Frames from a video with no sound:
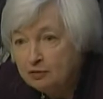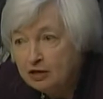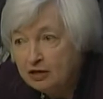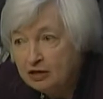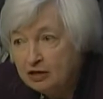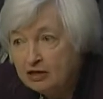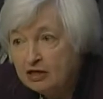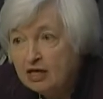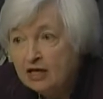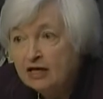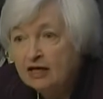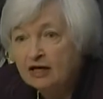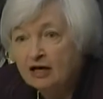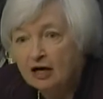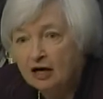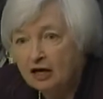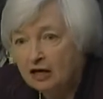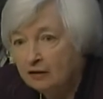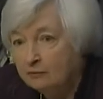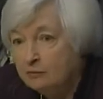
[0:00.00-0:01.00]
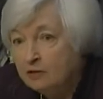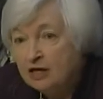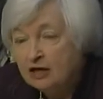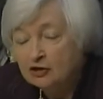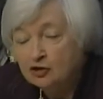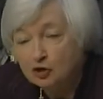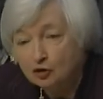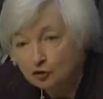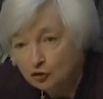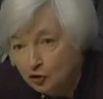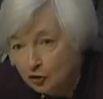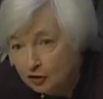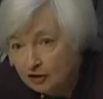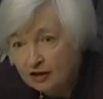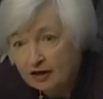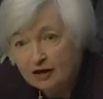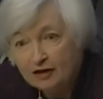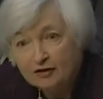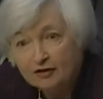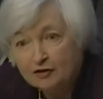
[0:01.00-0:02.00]
be um, to
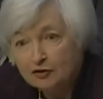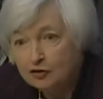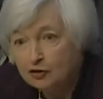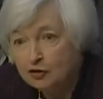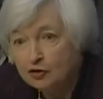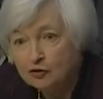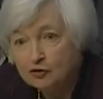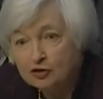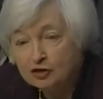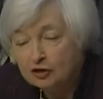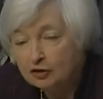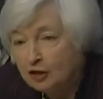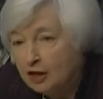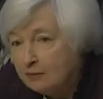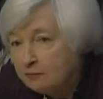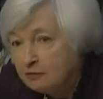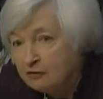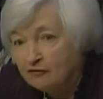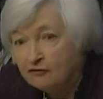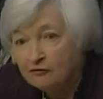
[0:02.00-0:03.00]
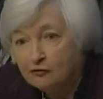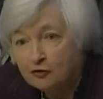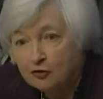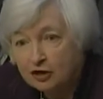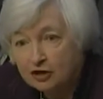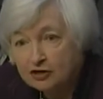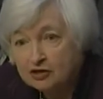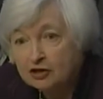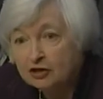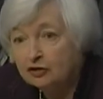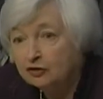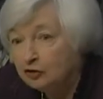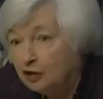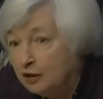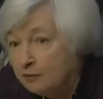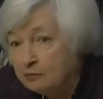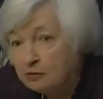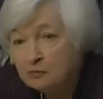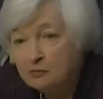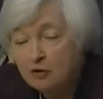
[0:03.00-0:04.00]
look at those labor force and
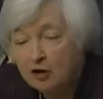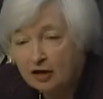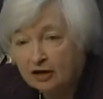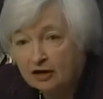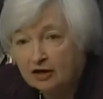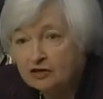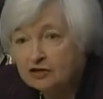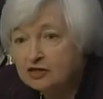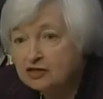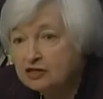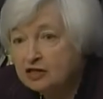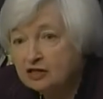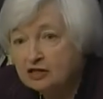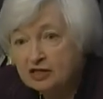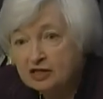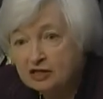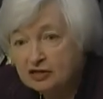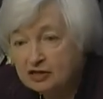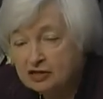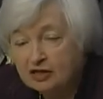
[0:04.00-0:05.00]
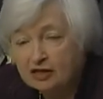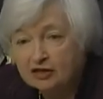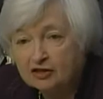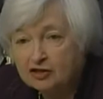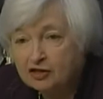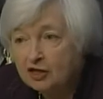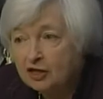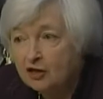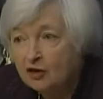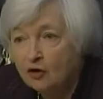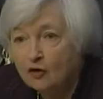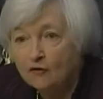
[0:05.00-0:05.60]
labor market statistics